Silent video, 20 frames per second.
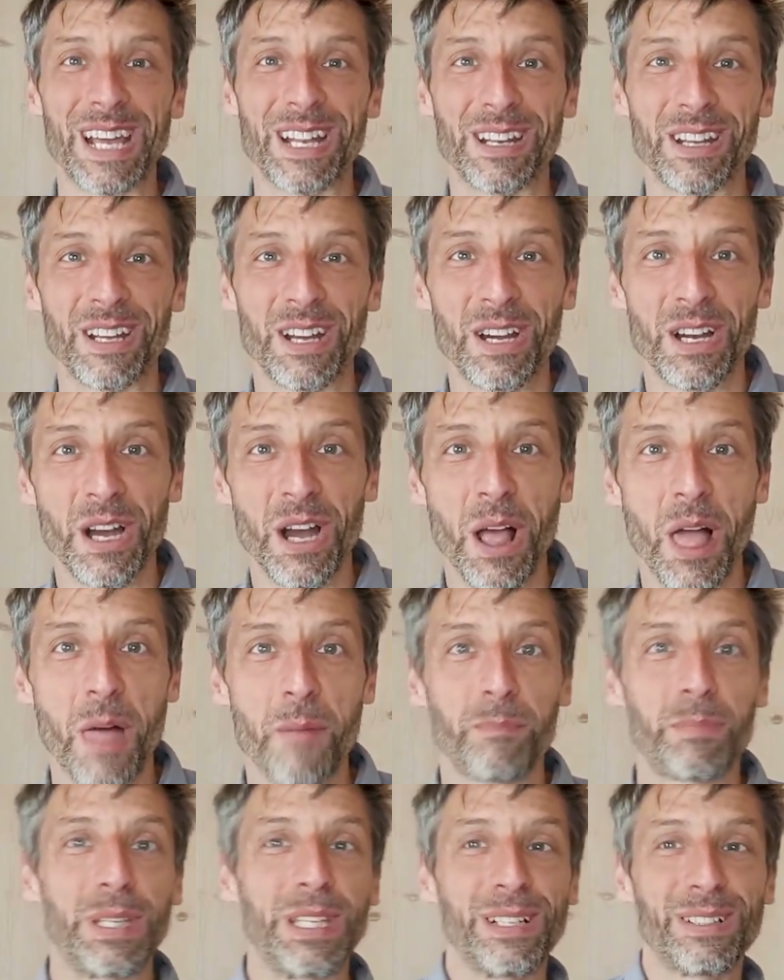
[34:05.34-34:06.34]
and
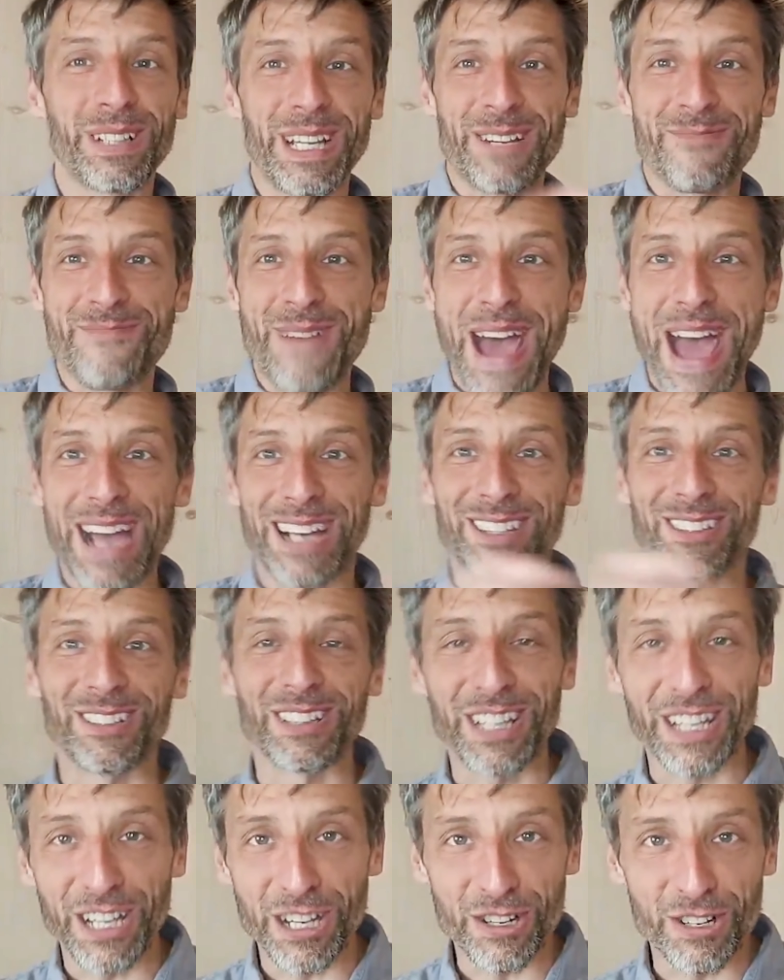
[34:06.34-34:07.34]
peeling back
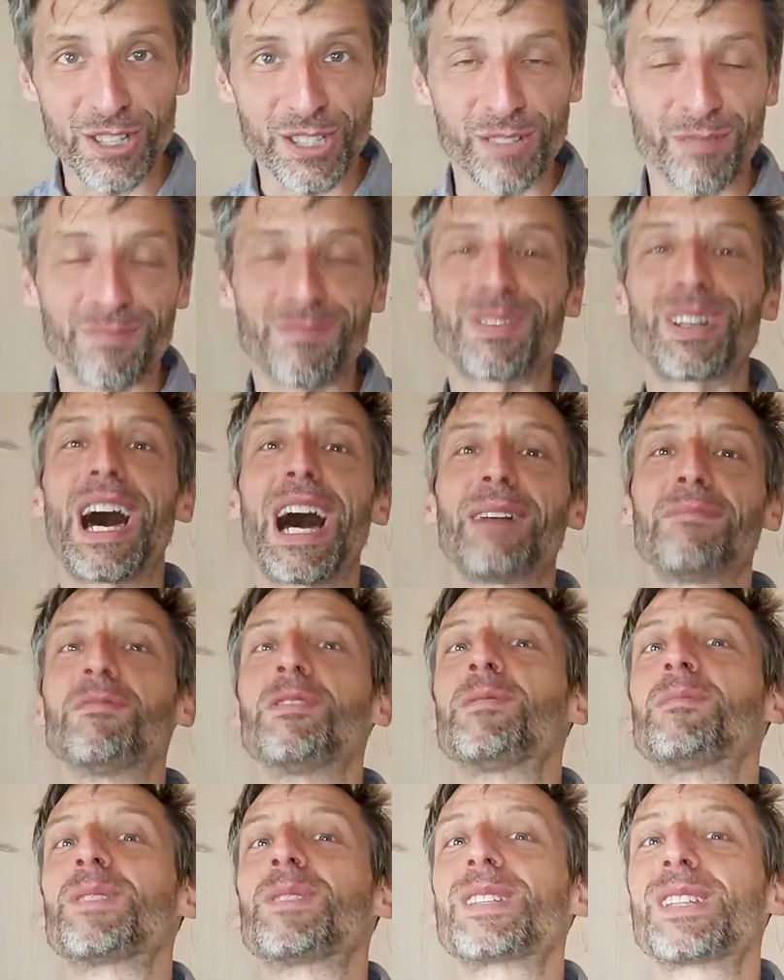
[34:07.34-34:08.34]
the layers of
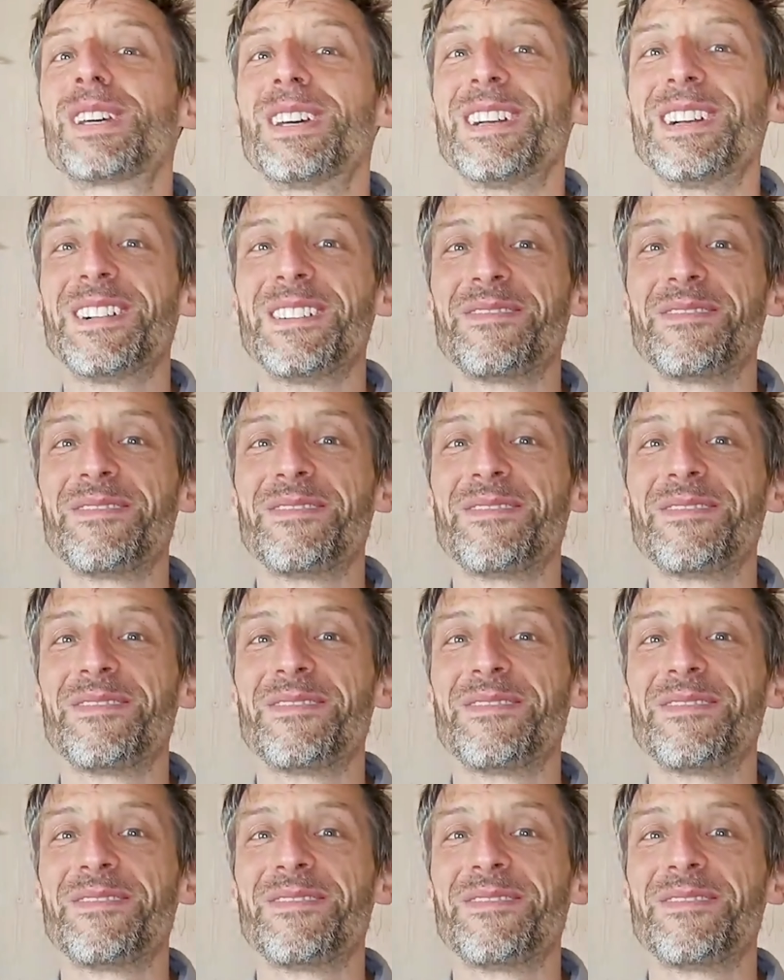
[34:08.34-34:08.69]
problems,